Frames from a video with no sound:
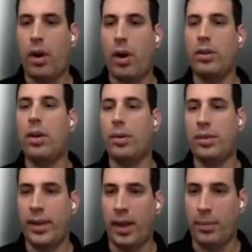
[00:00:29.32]
on those
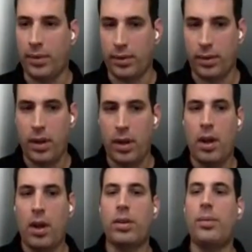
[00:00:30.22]
scripts.
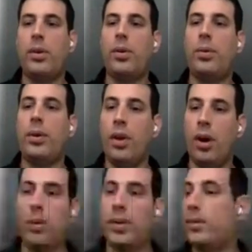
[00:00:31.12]
So you
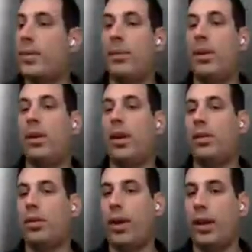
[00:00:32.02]
know that maybe
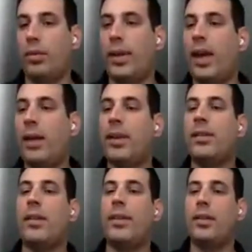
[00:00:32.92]
it's okay today, but
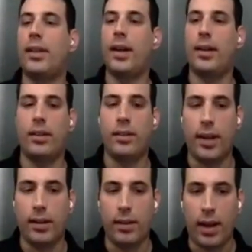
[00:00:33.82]
something
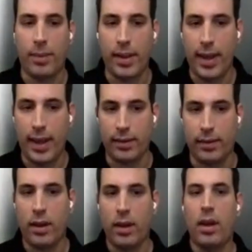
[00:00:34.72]
changes in a couple of days.